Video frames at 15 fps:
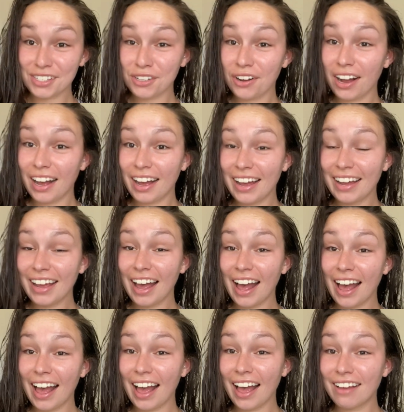so I
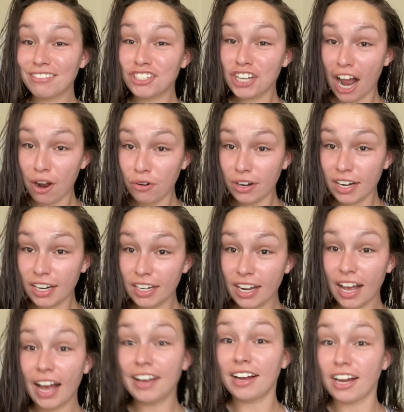have showered,
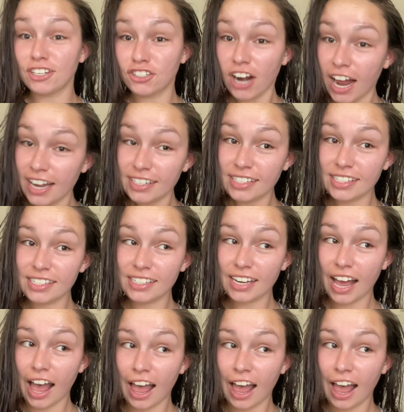I got dressed,